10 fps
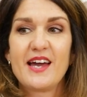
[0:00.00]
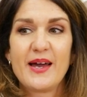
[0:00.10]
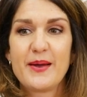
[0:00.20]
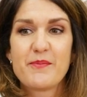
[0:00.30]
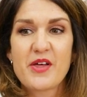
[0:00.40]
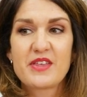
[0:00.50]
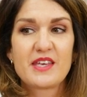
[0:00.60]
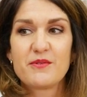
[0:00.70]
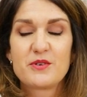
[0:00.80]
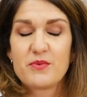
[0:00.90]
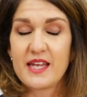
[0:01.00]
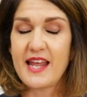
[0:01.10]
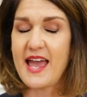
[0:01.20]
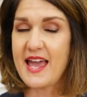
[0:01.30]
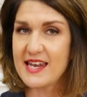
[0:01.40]
I think it would win
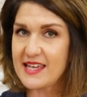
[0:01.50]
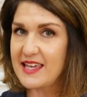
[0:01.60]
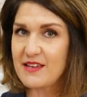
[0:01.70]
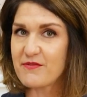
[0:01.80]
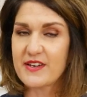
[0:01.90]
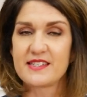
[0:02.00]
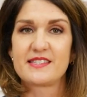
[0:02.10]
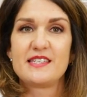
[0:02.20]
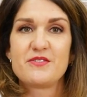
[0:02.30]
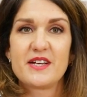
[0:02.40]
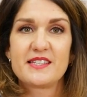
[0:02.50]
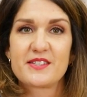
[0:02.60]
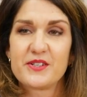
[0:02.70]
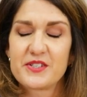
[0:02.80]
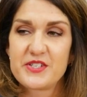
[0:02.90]
any fancy dress
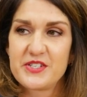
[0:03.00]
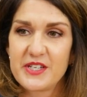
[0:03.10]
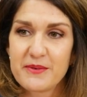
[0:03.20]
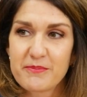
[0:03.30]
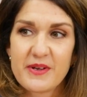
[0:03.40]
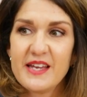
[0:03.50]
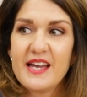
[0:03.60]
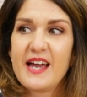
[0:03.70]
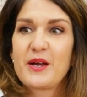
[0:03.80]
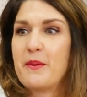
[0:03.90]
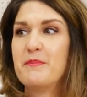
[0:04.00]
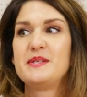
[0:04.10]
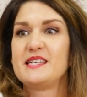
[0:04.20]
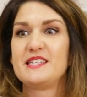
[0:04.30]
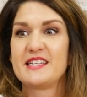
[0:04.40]
costume
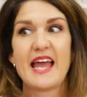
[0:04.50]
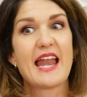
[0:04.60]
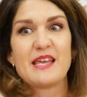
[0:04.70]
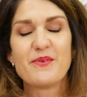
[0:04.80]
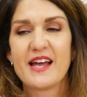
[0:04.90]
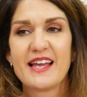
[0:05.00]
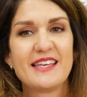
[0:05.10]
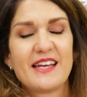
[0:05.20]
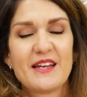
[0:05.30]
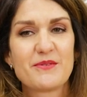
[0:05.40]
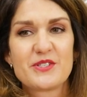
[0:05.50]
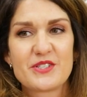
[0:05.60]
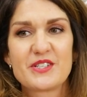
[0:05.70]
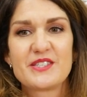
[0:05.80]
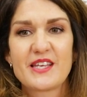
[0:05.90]
competition anywhere, you know. It was
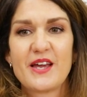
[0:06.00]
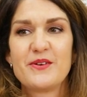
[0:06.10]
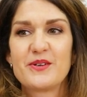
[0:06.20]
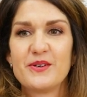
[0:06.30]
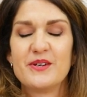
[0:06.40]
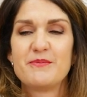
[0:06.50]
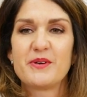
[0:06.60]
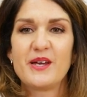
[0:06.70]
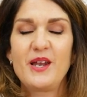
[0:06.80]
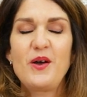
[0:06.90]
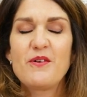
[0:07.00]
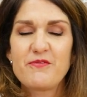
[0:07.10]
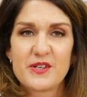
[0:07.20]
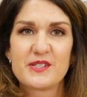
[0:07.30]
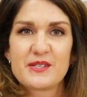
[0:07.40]
just so good, but a lot of
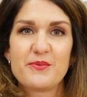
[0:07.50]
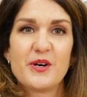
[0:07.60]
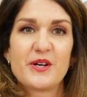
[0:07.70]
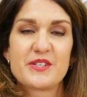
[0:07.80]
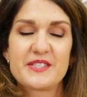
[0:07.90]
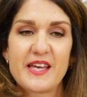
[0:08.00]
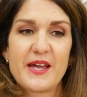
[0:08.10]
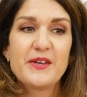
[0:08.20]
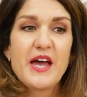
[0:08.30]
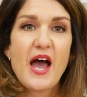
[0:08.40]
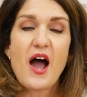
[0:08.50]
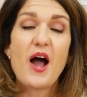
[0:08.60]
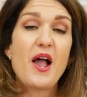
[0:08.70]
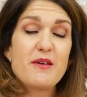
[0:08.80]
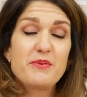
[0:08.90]
fun to watch. So I
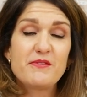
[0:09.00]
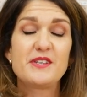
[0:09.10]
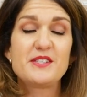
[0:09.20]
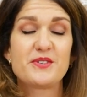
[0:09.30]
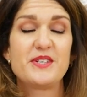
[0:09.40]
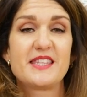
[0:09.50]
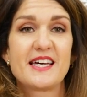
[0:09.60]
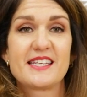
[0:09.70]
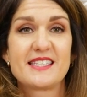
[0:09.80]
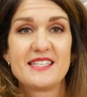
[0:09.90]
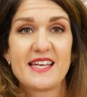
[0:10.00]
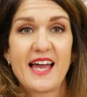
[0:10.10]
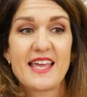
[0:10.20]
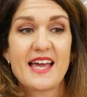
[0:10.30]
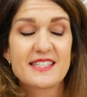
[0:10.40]
hope you've enjoyed that
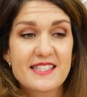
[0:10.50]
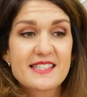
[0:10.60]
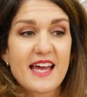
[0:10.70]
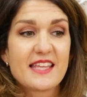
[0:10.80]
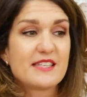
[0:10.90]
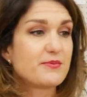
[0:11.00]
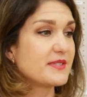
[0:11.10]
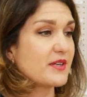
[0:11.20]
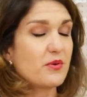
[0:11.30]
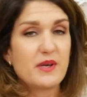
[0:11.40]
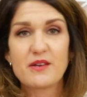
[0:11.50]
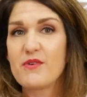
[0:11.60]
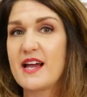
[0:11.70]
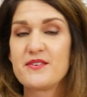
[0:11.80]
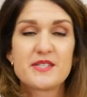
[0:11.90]
today. As I say, this was a quick
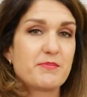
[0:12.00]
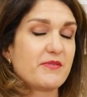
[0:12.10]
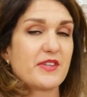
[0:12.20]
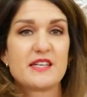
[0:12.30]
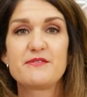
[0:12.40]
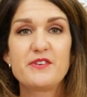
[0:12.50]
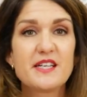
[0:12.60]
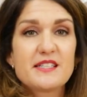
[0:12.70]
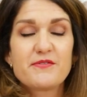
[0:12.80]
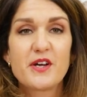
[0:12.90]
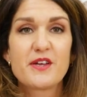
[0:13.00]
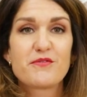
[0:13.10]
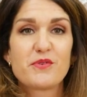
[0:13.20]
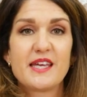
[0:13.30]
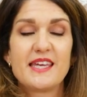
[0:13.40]
roundup of those first
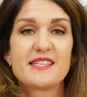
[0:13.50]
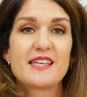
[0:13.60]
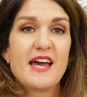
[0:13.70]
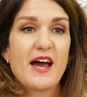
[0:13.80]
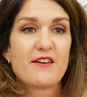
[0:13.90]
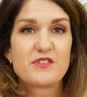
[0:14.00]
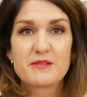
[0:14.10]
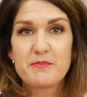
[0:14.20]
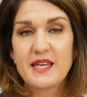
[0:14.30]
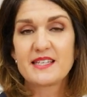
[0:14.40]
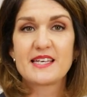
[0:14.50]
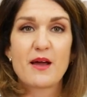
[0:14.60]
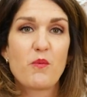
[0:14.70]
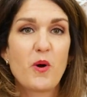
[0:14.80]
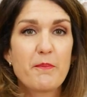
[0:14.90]
5 weeks. I've just picked
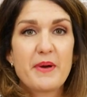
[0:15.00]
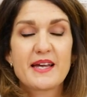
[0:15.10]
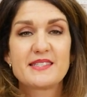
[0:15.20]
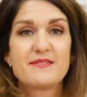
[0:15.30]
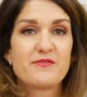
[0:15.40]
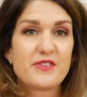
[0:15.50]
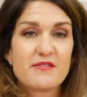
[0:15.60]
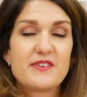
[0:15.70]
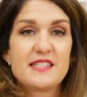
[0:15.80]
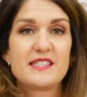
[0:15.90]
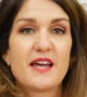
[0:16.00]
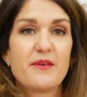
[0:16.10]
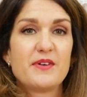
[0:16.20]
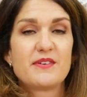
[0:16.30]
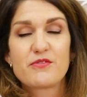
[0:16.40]
out one pattern for the
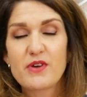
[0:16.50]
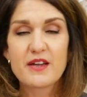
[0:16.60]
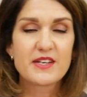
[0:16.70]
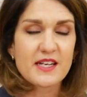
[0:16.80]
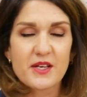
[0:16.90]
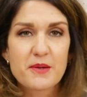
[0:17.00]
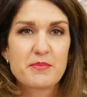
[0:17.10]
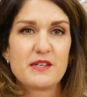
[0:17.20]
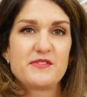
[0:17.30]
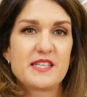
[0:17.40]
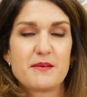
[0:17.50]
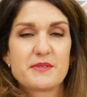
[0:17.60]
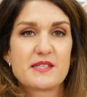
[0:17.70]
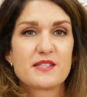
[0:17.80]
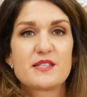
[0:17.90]
video and thrown in a couple of
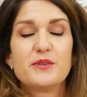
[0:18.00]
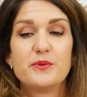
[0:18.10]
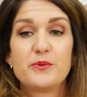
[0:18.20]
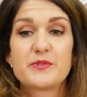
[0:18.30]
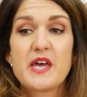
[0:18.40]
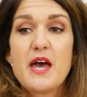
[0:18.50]
tips and tools,